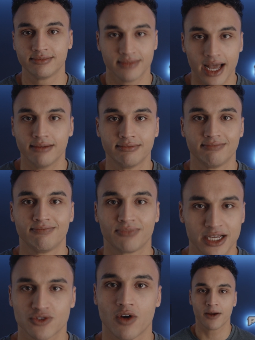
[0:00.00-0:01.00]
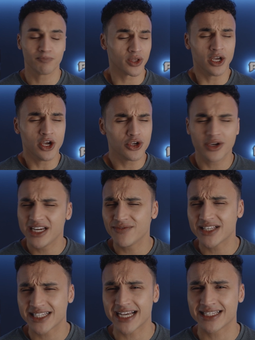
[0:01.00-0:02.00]
Yeah, that's right. You can
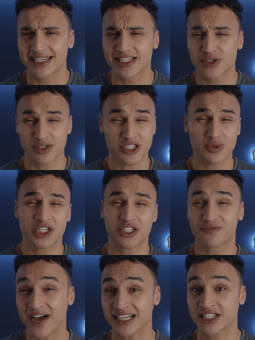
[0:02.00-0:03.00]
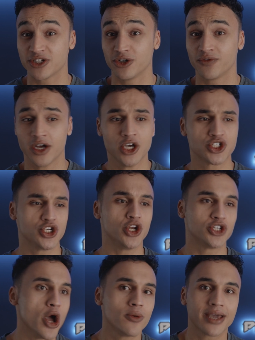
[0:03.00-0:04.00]
even set it so it switches fast enough so you
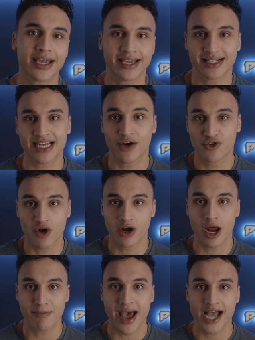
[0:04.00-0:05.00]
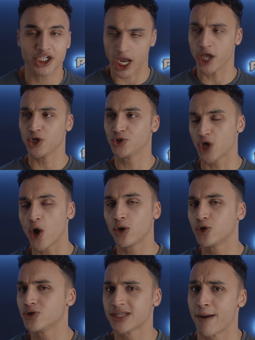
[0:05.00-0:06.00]
don't get kicked out of your online match and you don't
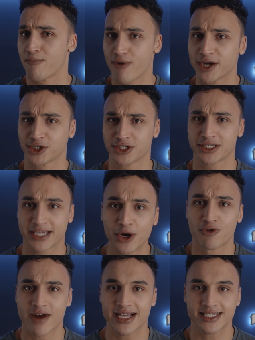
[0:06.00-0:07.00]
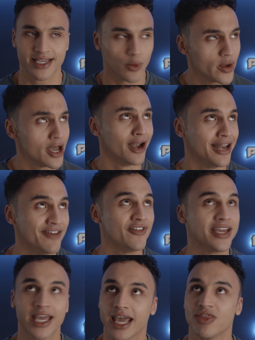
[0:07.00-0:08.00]
lose that precious skill rating. We are
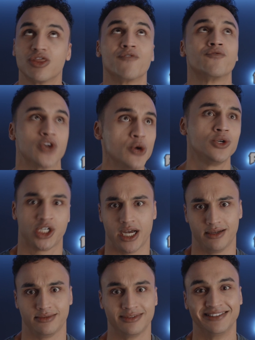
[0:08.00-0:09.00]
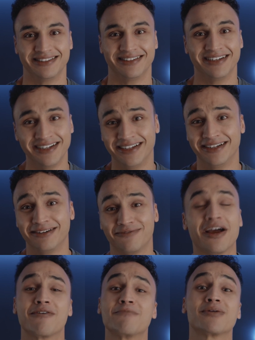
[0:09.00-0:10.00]
living in the future.
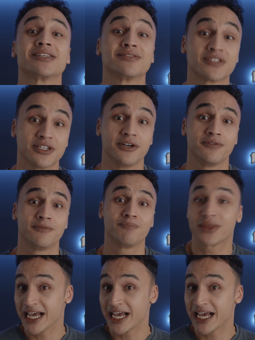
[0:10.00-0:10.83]
Very impressive stuff.